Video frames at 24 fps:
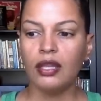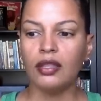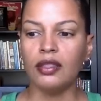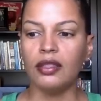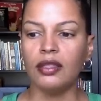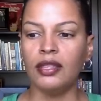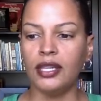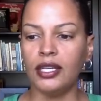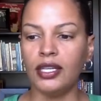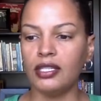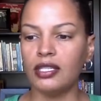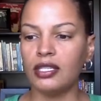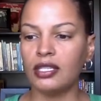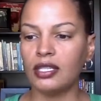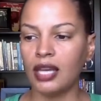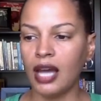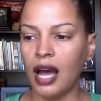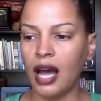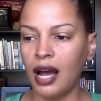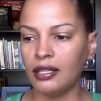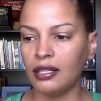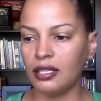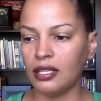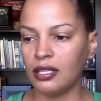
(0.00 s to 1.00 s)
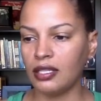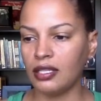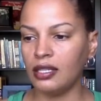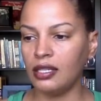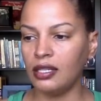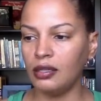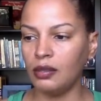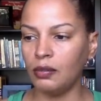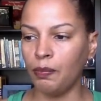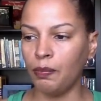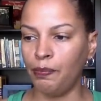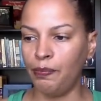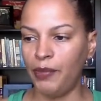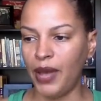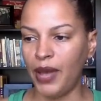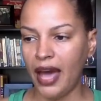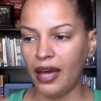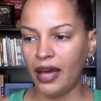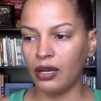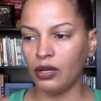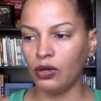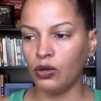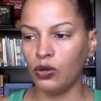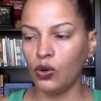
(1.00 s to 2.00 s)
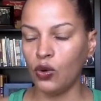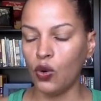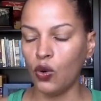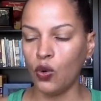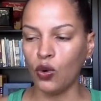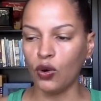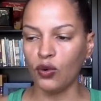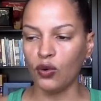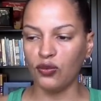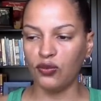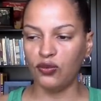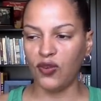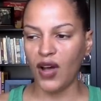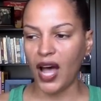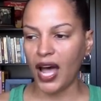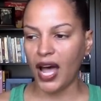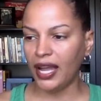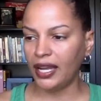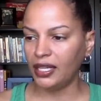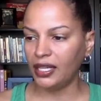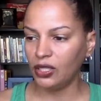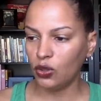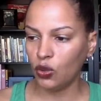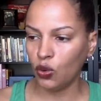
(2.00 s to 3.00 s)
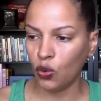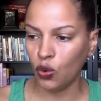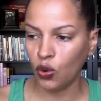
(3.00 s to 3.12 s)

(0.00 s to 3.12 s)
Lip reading: This constant battle or fight